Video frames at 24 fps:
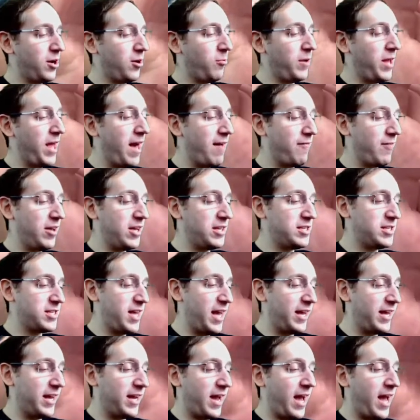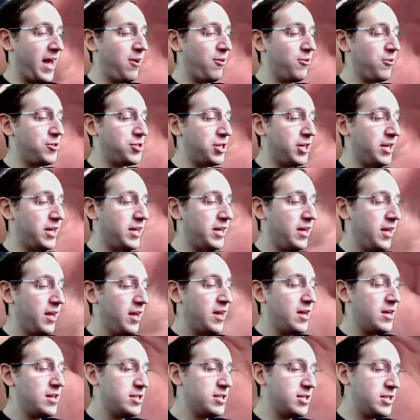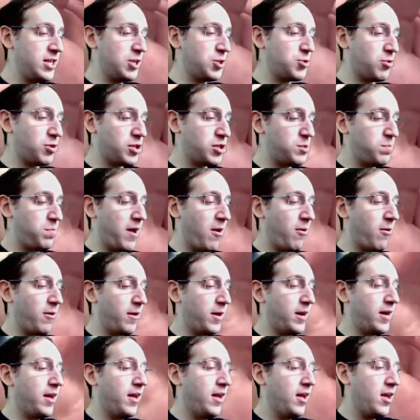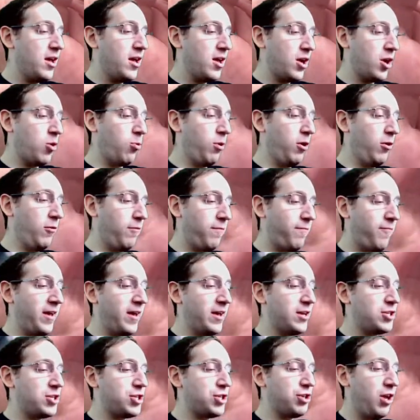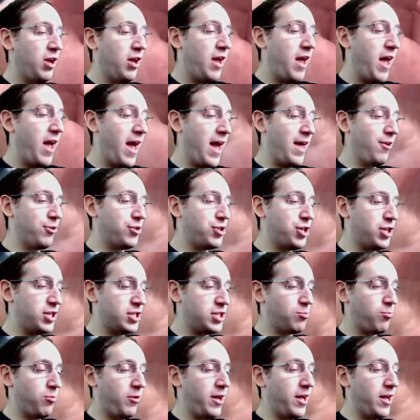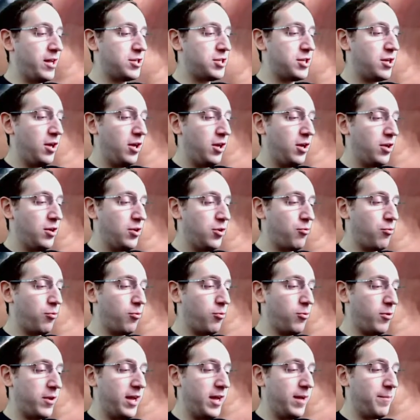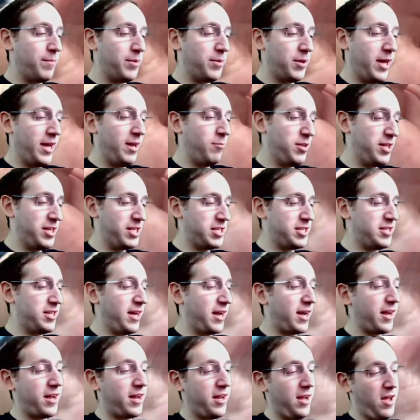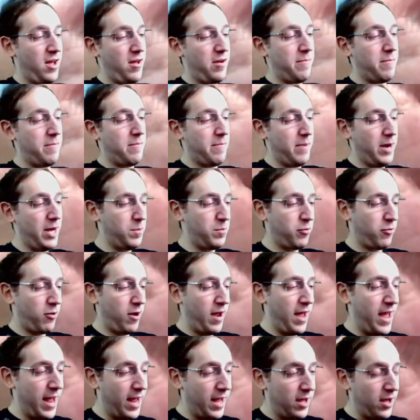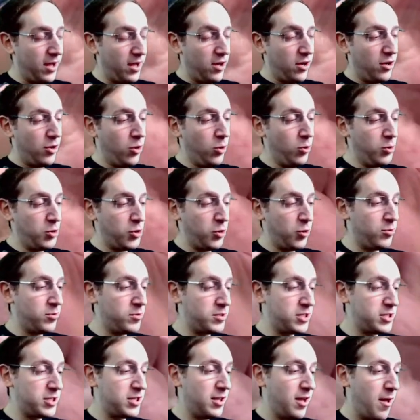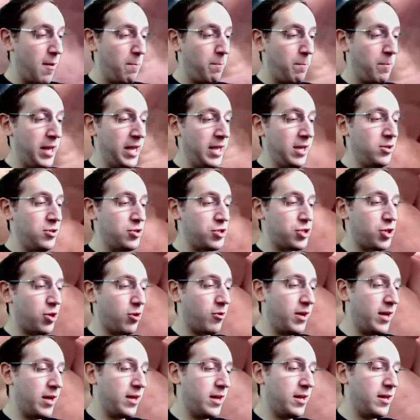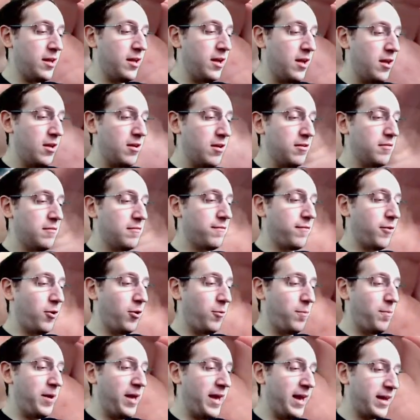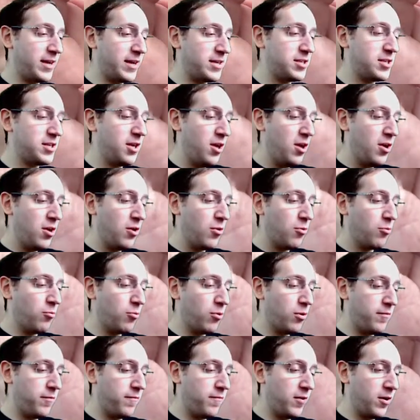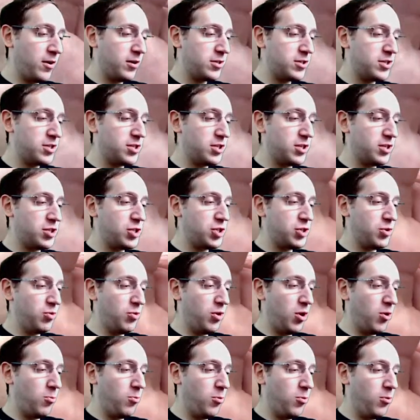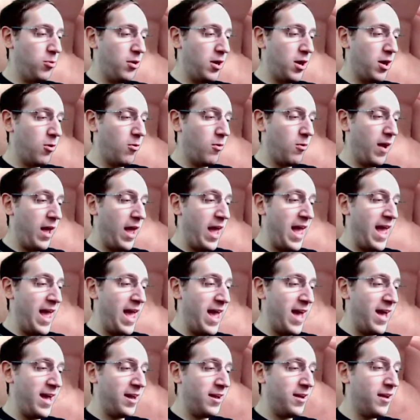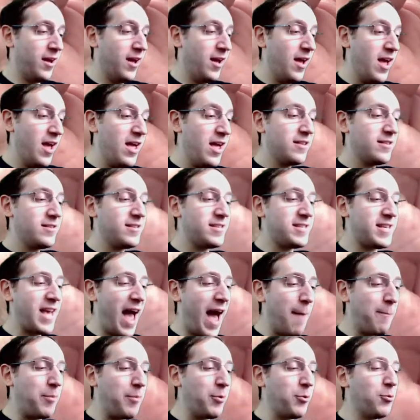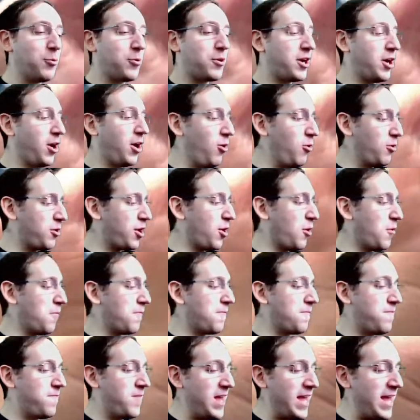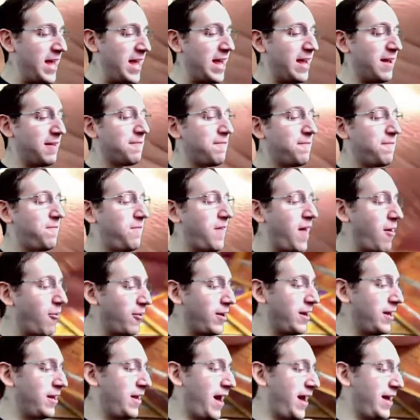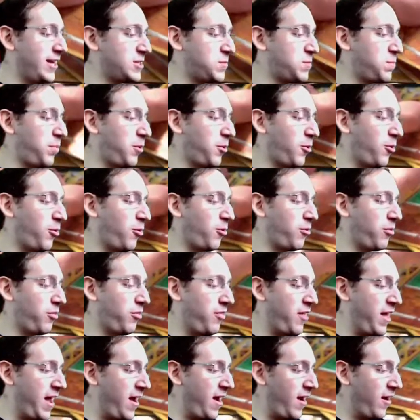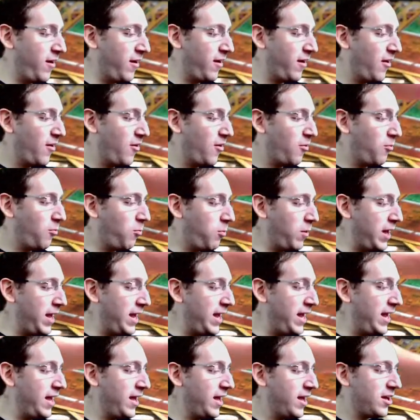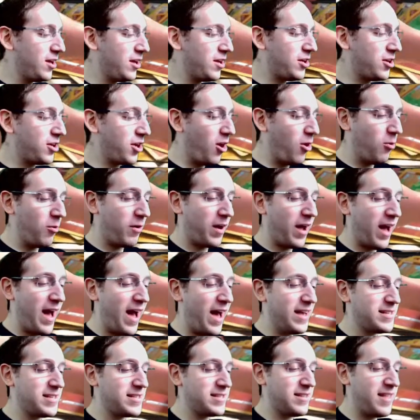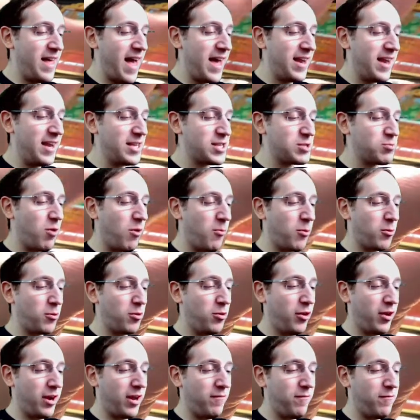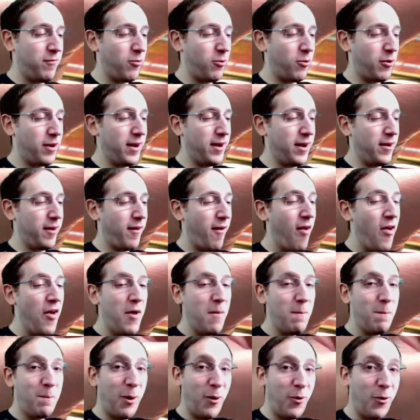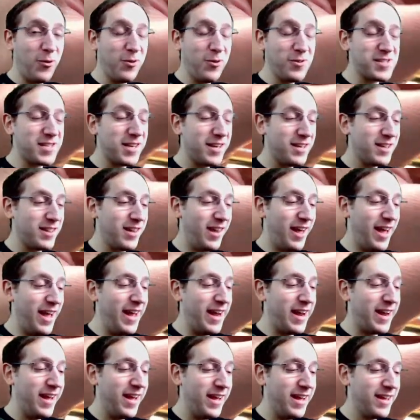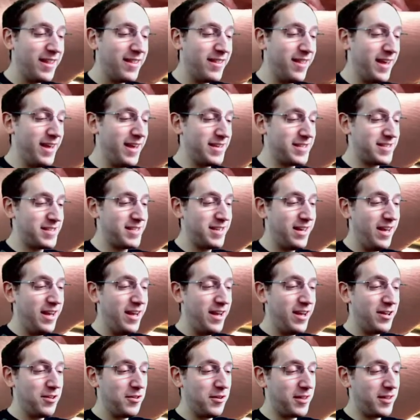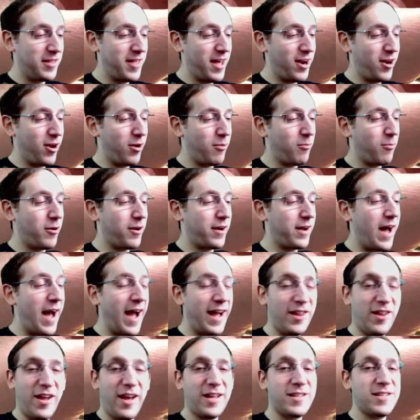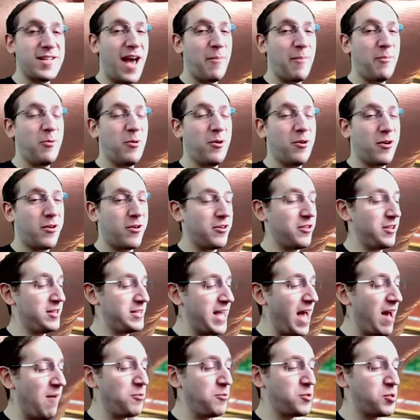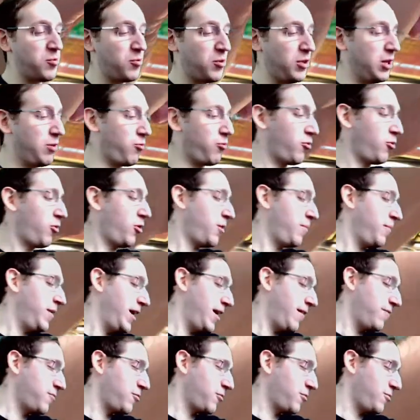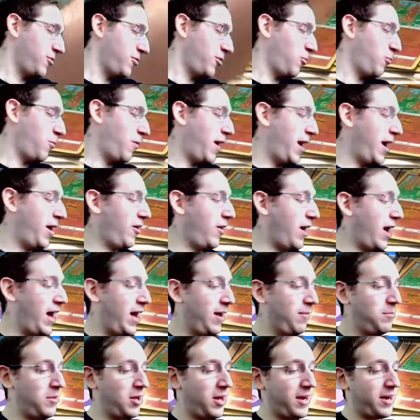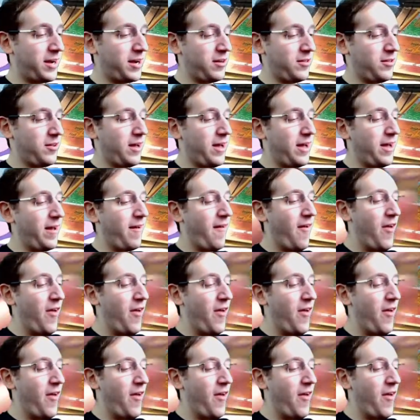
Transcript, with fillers: We have a Psychic Energy, Citrus Berry, Qwilfish, Energy Switch, Grookey playing with a stick, Mudbray, Hoot Hoot, Pincurchin, Vulpix, Reverse Sudowoodo, and Tapu Koko V. Very nice pull. There we go, guys. That is what we're looking for here. Pulls like this. Look at that artwork. I like Tapu Koko. The Tapus really grew on me after a little while. I'm not going to lie.